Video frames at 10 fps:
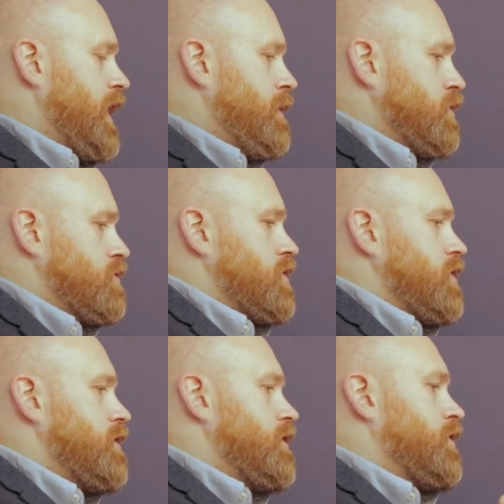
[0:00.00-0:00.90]
able
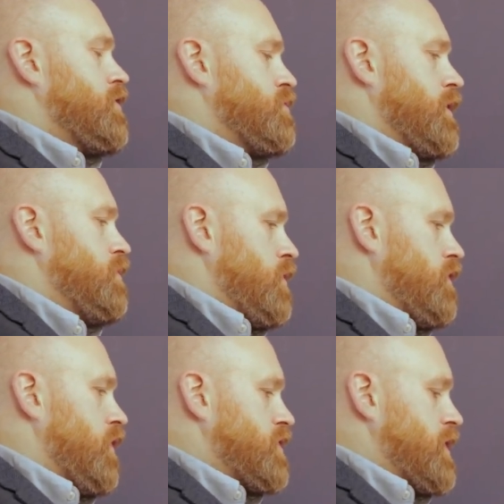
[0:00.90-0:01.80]
to, because
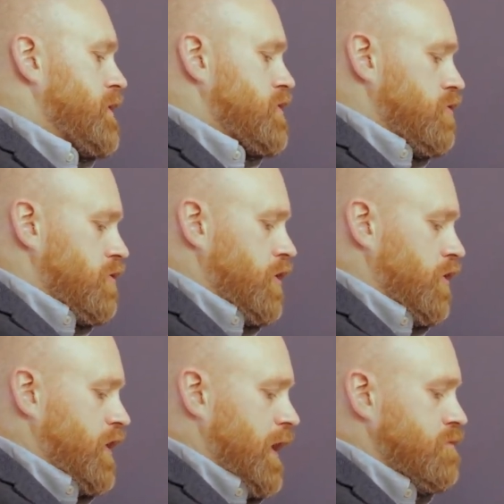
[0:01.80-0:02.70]
we've obviously been
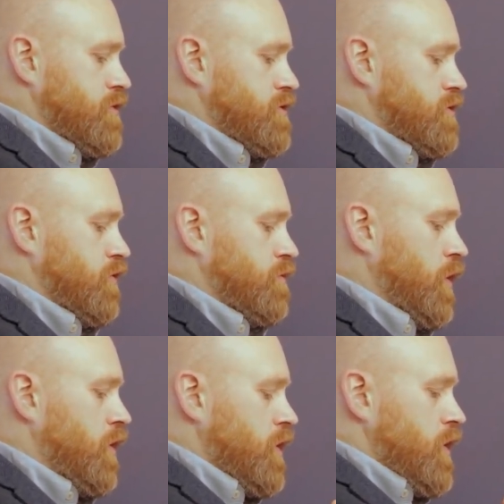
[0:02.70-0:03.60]
talking off camera and
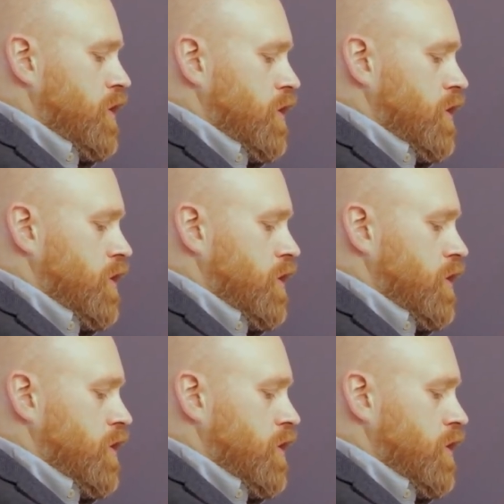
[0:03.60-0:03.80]
stuff, but